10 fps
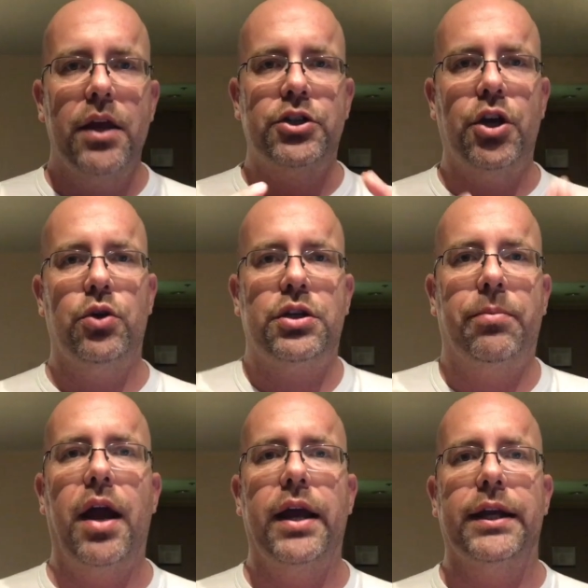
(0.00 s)
So
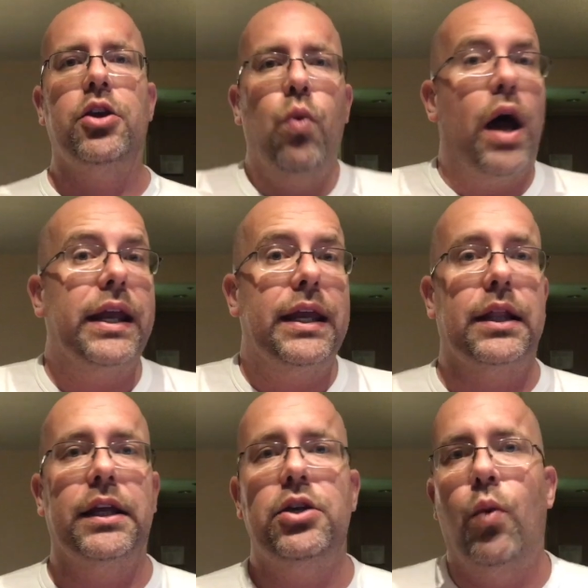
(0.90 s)
sobriety. You want to get
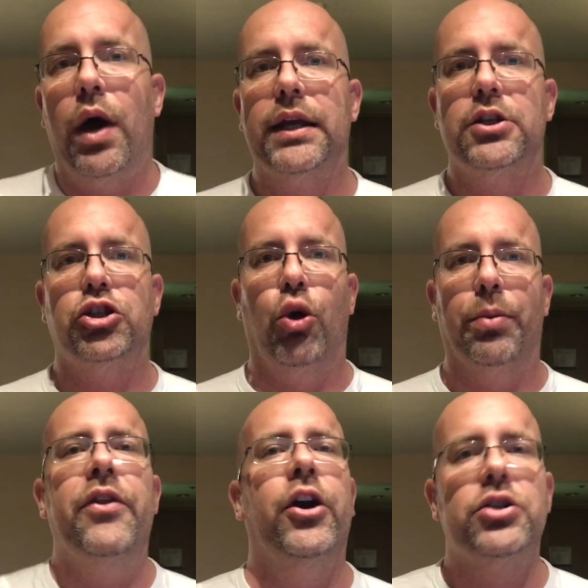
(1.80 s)
clean, you want to get sober.
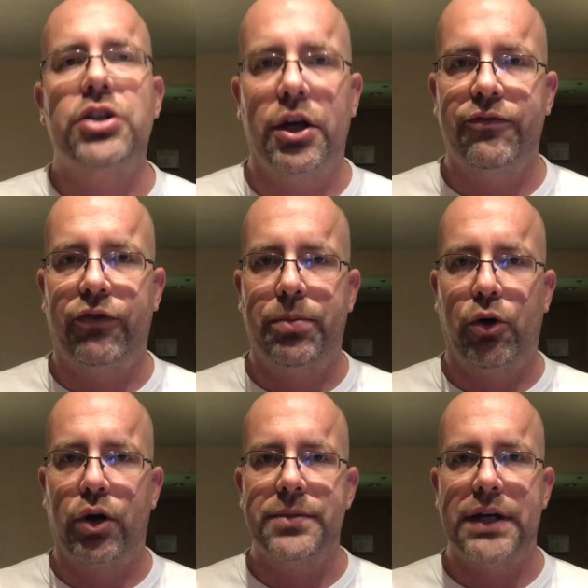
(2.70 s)
There's tons of free
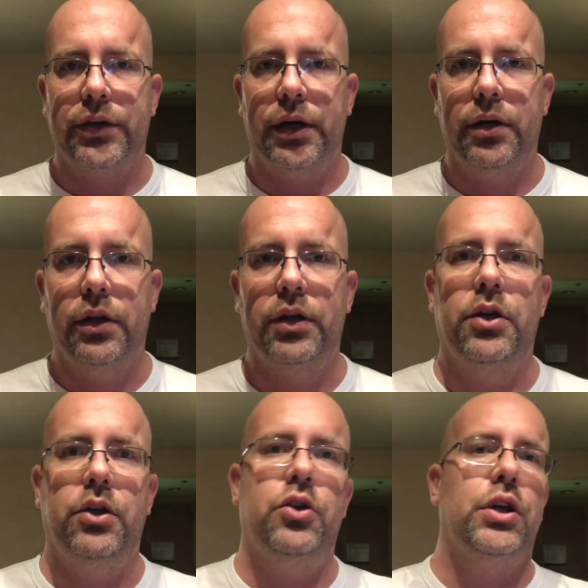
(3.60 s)
programs out there. You,
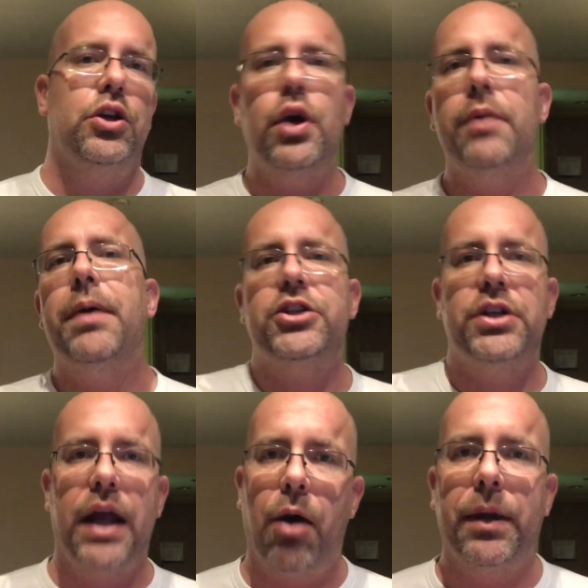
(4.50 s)
you can do inpatient
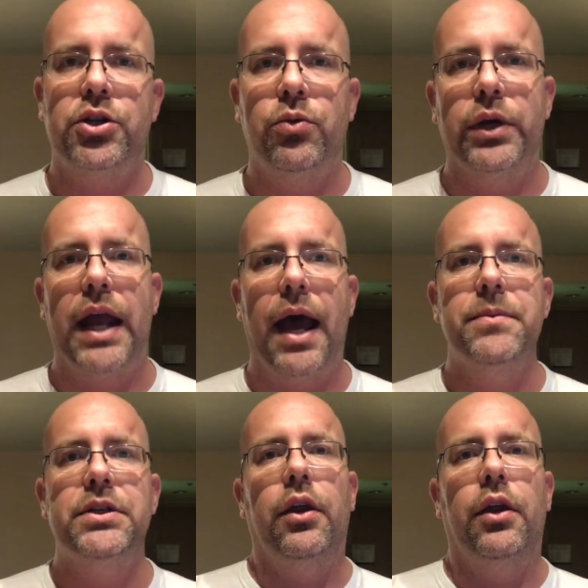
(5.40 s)
outpatient rehabs.